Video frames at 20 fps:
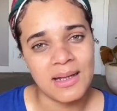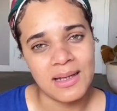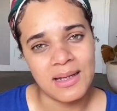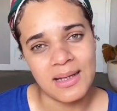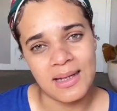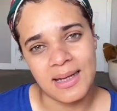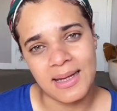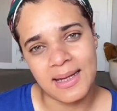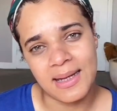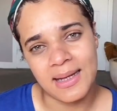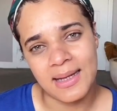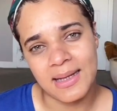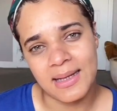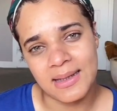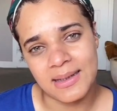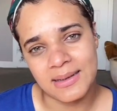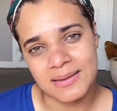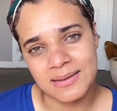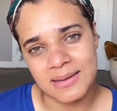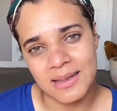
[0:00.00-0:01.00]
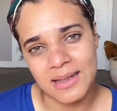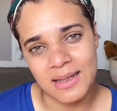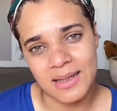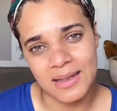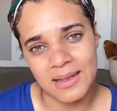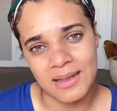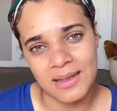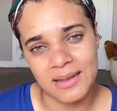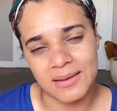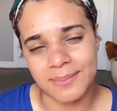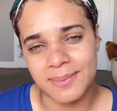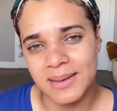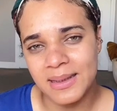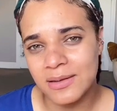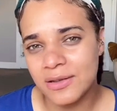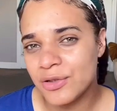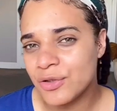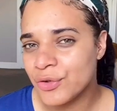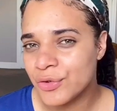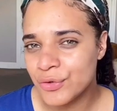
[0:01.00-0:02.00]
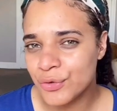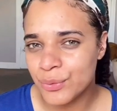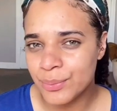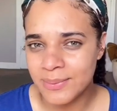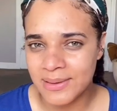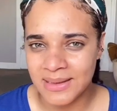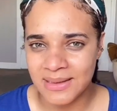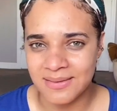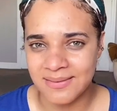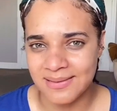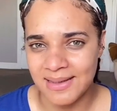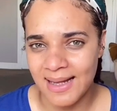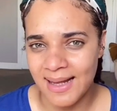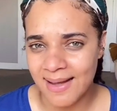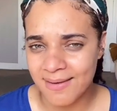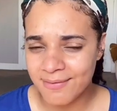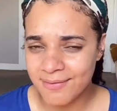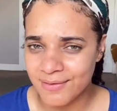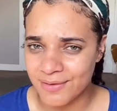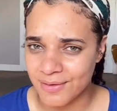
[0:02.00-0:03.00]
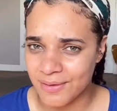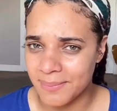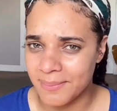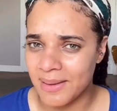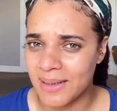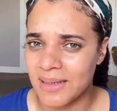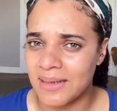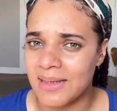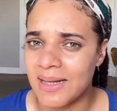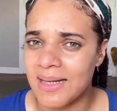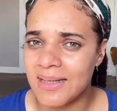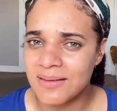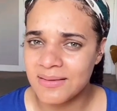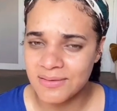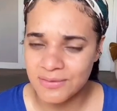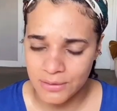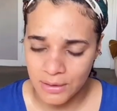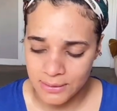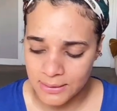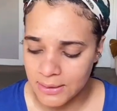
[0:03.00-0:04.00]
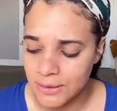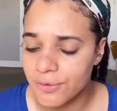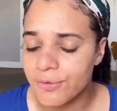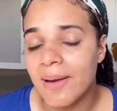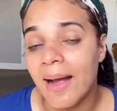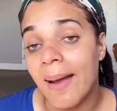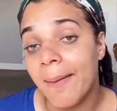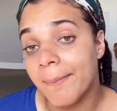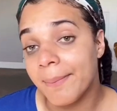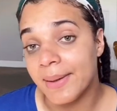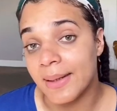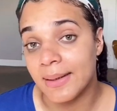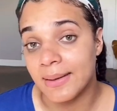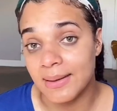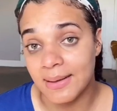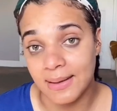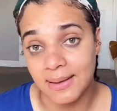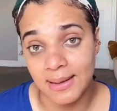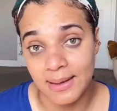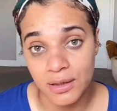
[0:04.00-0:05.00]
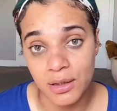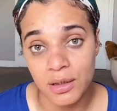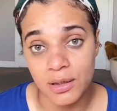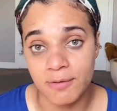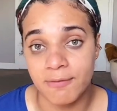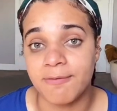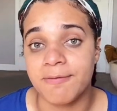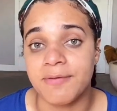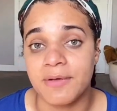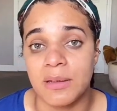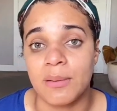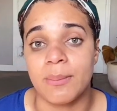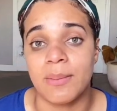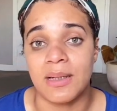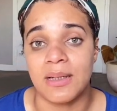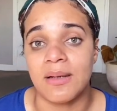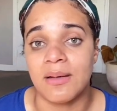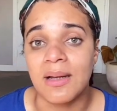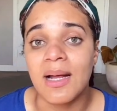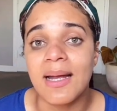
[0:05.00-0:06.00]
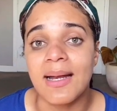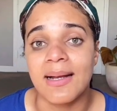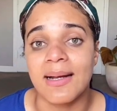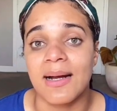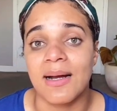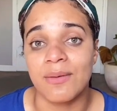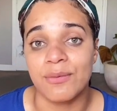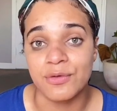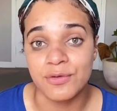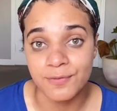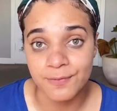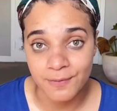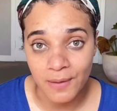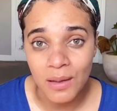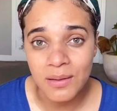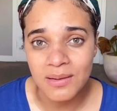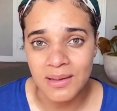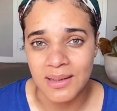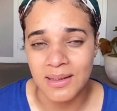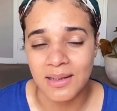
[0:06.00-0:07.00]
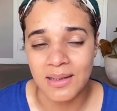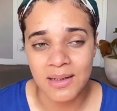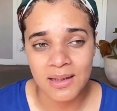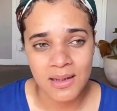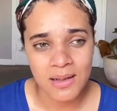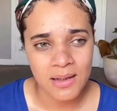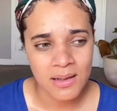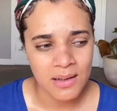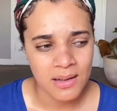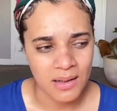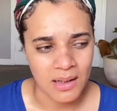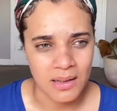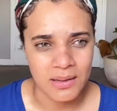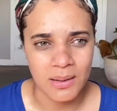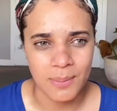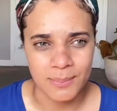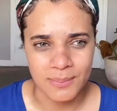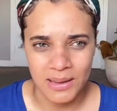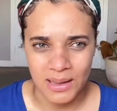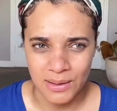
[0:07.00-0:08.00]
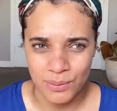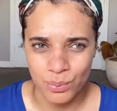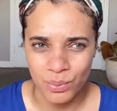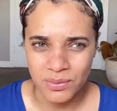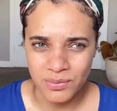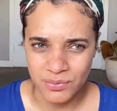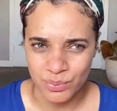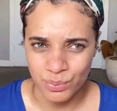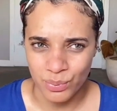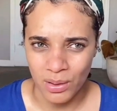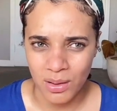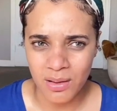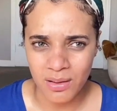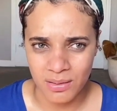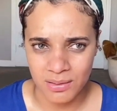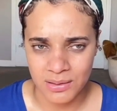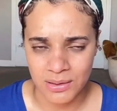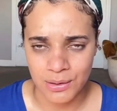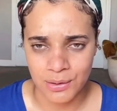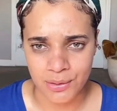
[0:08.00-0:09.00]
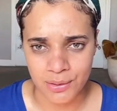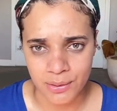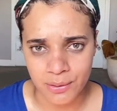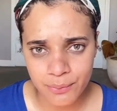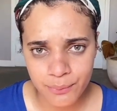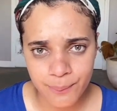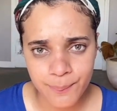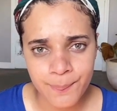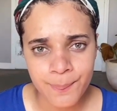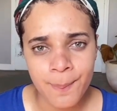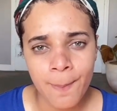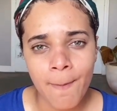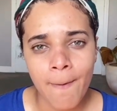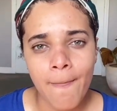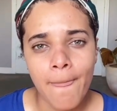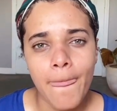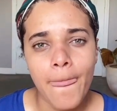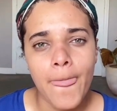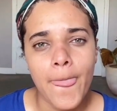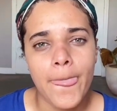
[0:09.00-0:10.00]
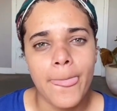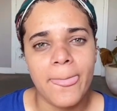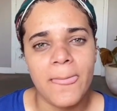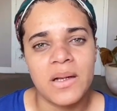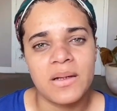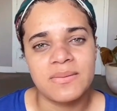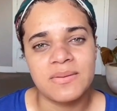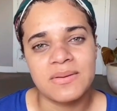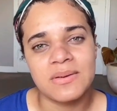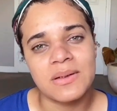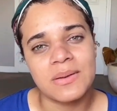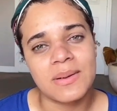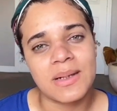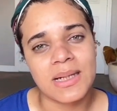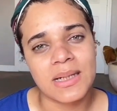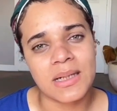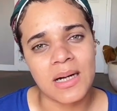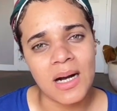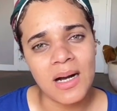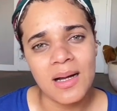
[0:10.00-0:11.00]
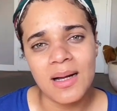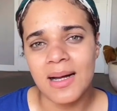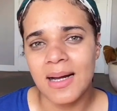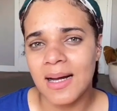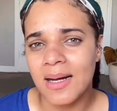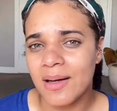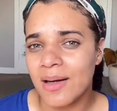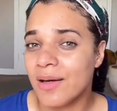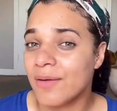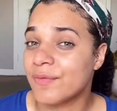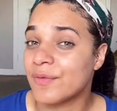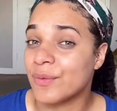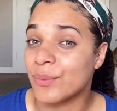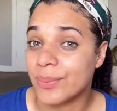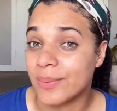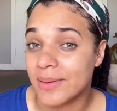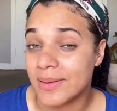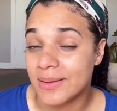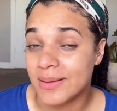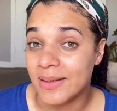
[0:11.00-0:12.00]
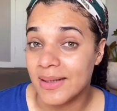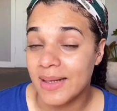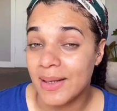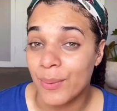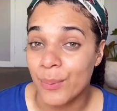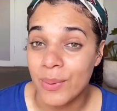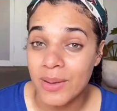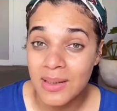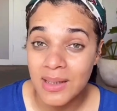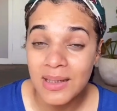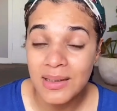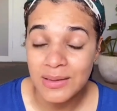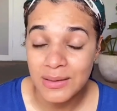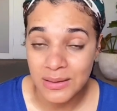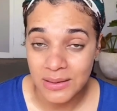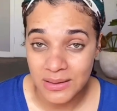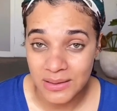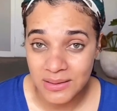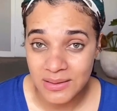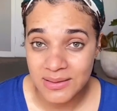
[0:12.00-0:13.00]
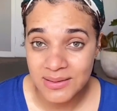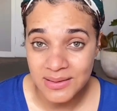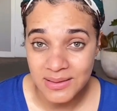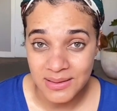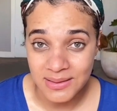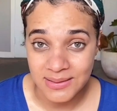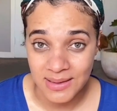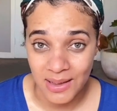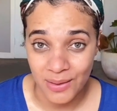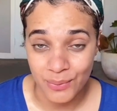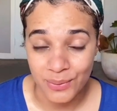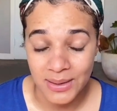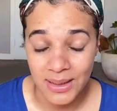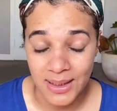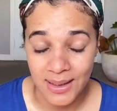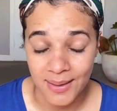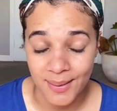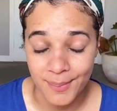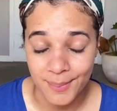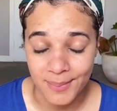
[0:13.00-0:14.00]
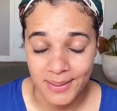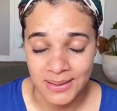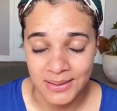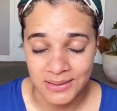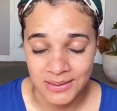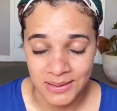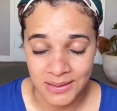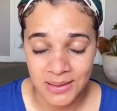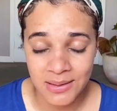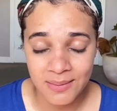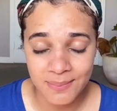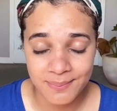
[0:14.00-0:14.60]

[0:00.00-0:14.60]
And about two minutes after, my leg started cramping. Like I couldn't feel my leg. I was falling and I'm like, what's wrong, you know? So I got out of the water and when I looked down at my knee,